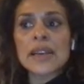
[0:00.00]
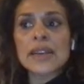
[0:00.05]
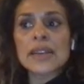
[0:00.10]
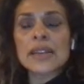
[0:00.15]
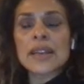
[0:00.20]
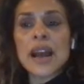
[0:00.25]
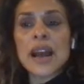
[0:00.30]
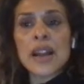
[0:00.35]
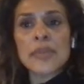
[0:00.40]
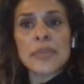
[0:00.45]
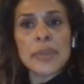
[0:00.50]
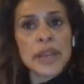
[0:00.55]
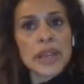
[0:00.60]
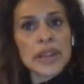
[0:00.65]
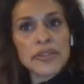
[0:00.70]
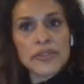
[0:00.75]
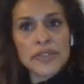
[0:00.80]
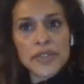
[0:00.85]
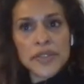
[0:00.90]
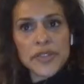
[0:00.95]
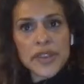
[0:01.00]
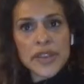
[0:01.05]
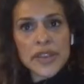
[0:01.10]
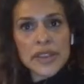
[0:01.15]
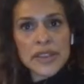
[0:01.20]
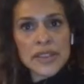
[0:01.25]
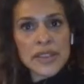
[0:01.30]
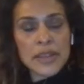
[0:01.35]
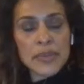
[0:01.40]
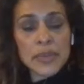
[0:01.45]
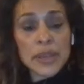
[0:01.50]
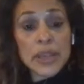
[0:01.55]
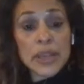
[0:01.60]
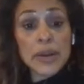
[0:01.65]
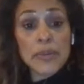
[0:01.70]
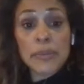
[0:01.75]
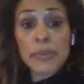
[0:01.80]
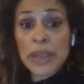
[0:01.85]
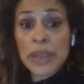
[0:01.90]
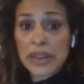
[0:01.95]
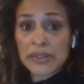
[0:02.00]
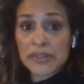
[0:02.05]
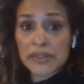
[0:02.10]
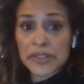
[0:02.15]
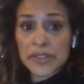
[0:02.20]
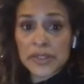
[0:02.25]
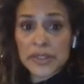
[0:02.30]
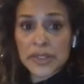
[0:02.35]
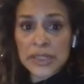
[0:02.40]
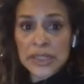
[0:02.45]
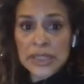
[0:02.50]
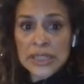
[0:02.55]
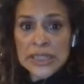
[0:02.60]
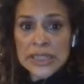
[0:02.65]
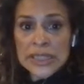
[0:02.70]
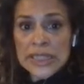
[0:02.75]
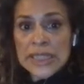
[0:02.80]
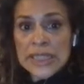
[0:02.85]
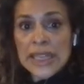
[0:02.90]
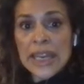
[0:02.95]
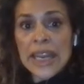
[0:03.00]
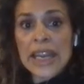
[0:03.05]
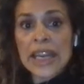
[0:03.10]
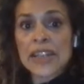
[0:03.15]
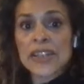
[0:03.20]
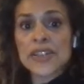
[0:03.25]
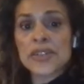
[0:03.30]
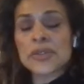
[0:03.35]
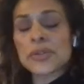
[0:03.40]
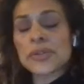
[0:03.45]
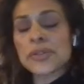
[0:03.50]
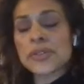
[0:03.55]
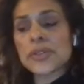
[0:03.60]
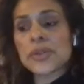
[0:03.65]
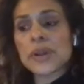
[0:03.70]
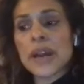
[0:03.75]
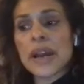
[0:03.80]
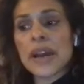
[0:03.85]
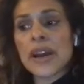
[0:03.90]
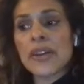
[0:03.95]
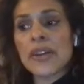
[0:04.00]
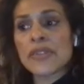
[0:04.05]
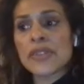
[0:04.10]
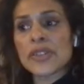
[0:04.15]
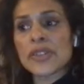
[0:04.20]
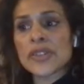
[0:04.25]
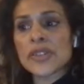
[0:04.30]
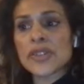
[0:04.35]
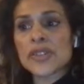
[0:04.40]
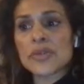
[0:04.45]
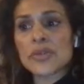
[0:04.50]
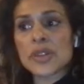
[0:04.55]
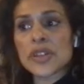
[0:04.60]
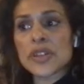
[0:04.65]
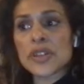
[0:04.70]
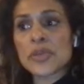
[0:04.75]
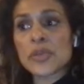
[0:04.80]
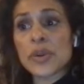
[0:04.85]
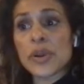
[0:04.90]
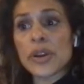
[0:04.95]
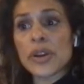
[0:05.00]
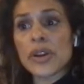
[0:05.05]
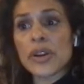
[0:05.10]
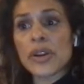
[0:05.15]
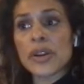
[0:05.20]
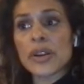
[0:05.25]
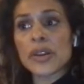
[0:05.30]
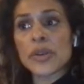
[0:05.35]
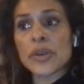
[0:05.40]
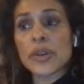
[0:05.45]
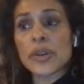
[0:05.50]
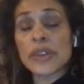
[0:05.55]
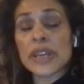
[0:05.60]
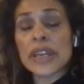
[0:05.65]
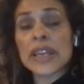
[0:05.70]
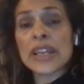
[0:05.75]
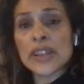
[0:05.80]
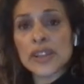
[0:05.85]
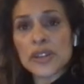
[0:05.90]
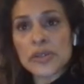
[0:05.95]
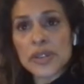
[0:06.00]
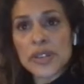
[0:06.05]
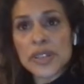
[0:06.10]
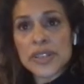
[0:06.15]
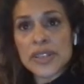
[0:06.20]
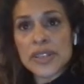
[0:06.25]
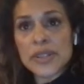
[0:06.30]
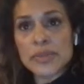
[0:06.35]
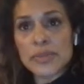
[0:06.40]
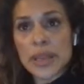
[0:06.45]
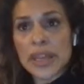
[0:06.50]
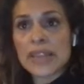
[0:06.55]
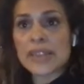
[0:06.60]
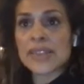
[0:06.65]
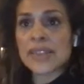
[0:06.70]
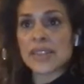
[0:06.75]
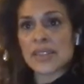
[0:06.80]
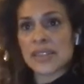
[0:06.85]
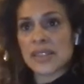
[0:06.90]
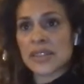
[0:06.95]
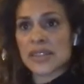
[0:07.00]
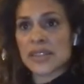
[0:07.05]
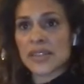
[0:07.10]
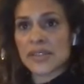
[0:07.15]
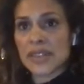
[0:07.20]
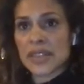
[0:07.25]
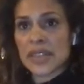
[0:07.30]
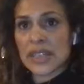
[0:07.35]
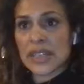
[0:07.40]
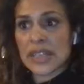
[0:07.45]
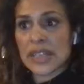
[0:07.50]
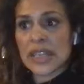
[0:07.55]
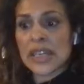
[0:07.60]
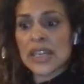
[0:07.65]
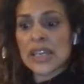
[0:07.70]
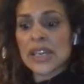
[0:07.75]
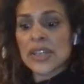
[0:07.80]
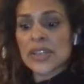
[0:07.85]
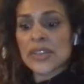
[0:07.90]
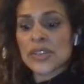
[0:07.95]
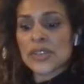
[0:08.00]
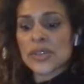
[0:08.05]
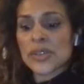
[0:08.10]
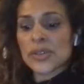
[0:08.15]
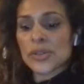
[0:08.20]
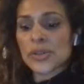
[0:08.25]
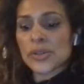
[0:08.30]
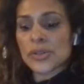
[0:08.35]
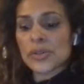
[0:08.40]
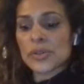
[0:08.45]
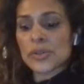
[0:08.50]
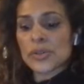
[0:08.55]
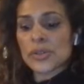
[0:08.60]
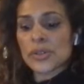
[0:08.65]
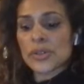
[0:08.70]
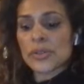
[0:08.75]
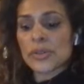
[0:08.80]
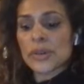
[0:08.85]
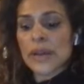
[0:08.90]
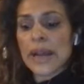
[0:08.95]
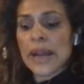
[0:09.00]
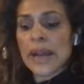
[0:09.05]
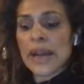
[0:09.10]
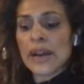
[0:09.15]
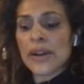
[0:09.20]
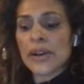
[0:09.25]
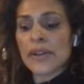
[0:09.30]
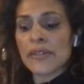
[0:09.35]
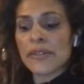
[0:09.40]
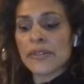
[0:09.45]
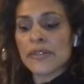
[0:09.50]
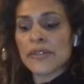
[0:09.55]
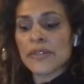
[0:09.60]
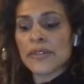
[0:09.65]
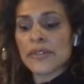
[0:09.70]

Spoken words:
non-painful things can become painful. And you also have a situation where you have increased pain sensitivity. So you have